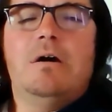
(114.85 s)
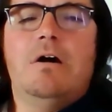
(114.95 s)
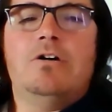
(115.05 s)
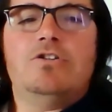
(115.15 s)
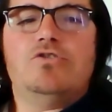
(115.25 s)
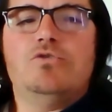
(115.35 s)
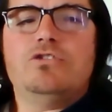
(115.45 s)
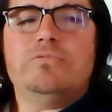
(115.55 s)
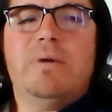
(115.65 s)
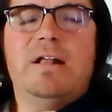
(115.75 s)
on
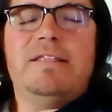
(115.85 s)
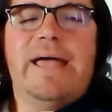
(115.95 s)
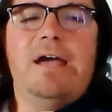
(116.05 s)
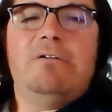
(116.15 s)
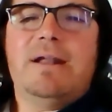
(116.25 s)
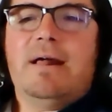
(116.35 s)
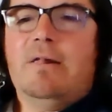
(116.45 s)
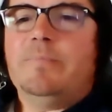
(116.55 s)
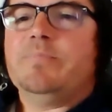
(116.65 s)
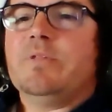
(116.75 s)
2 small diagonal